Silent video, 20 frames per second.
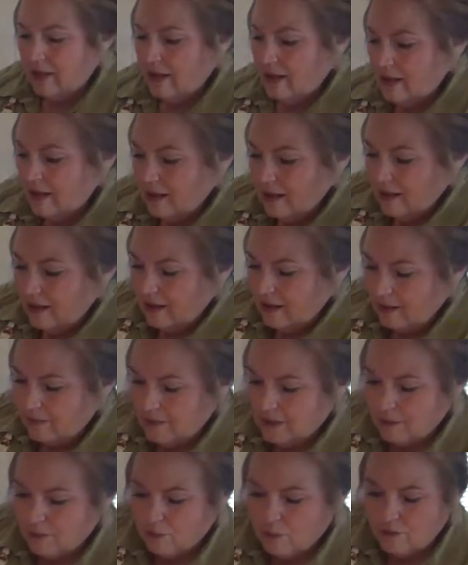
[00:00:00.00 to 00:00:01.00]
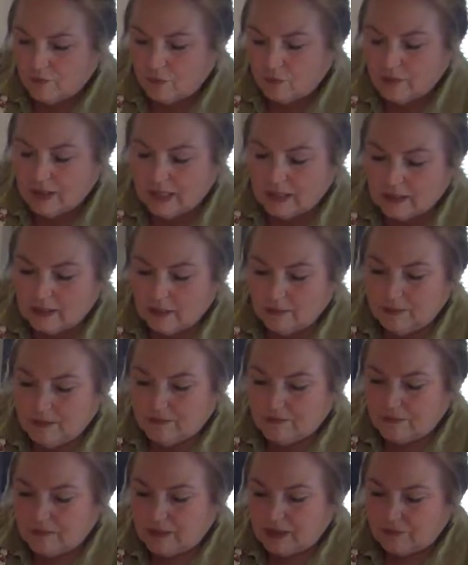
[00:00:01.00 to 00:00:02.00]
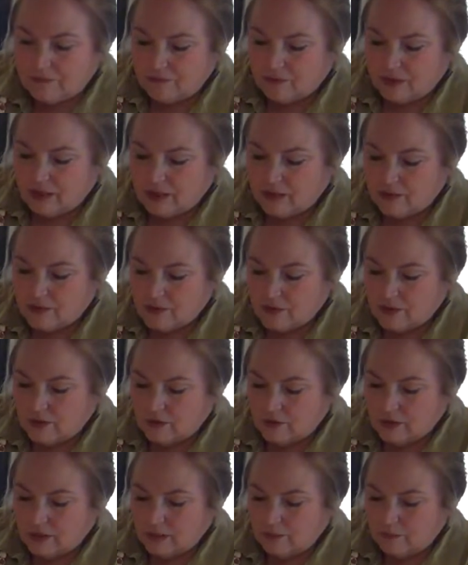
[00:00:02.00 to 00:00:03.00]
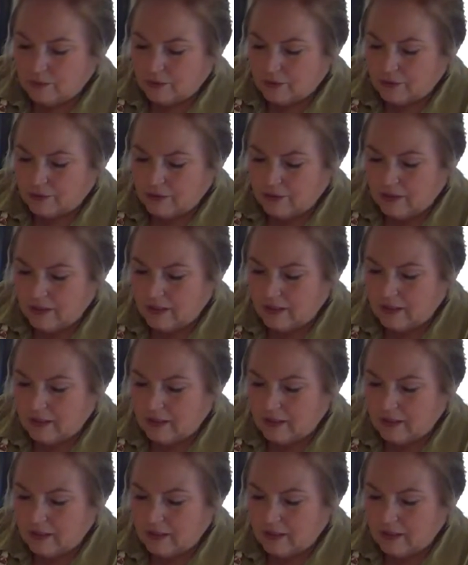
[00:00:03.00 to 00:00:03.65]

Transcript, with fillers: I'm going to move away a little bit from that fryer so I don't get a burn.